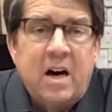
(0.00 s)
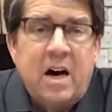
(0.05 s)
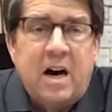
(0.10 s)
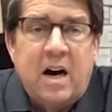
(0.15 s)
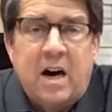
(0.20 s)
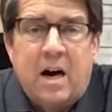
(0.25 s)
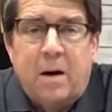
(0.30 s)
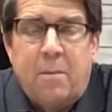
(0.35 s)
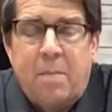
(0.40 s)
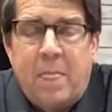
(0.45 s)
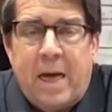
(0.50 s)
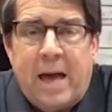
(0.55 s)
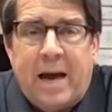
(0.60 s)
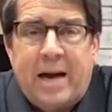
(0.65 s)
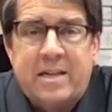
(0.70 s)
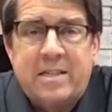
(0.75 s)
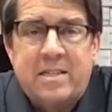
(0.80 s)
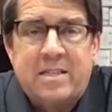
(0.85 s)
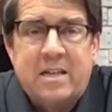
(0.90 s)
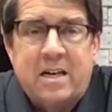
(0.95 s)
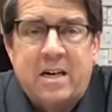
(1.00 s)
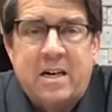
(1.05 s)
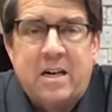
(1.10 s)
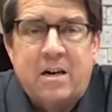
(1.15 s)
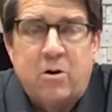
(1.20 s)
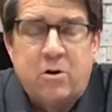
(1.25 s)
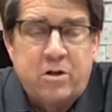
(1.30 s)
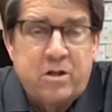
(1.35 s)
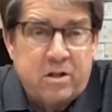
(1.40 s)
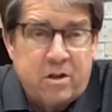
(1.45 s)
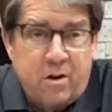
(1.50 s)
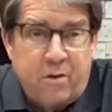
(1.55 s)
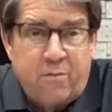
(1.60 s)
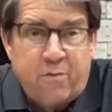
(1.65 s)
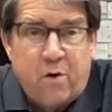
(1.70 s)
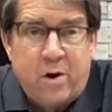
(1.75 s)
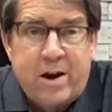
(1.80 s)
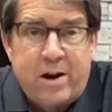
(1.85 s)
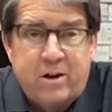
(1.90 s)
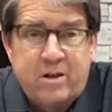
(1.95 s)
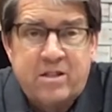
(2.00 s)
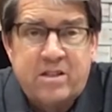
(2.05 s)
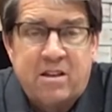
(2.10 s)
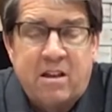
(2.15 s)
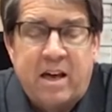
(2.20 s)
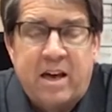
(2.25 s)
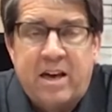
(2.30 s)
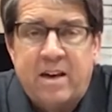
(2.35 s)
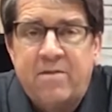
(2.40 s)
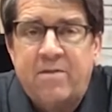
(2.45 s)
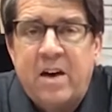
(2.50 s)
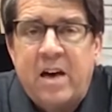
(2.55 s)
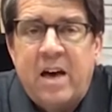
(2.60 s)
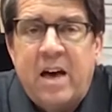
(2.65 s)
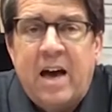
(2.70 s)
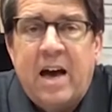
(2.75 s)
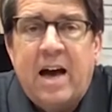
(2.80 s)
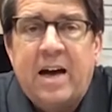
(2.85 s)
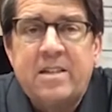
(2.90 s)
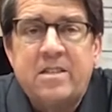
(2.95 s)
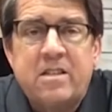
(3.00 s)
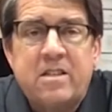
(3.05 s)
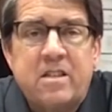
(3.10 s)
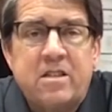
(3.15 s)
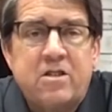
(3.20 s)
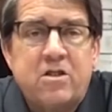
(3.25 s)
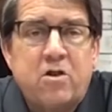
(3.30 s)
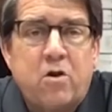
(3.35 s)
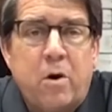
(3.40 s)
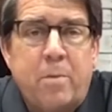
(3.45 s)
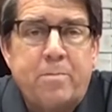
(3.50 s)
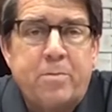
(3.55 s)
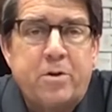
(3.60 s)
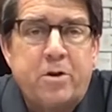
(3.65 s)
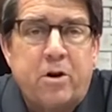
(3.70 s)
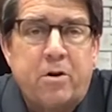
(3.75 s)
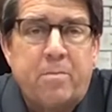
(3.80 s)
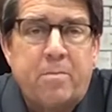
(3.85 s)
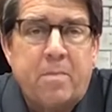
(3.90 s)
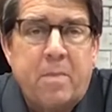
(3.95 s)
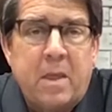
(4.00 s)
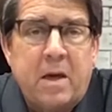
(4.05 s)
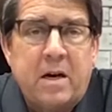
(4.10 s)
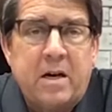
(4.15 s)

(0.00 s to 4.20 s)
or free or slave, as the scripture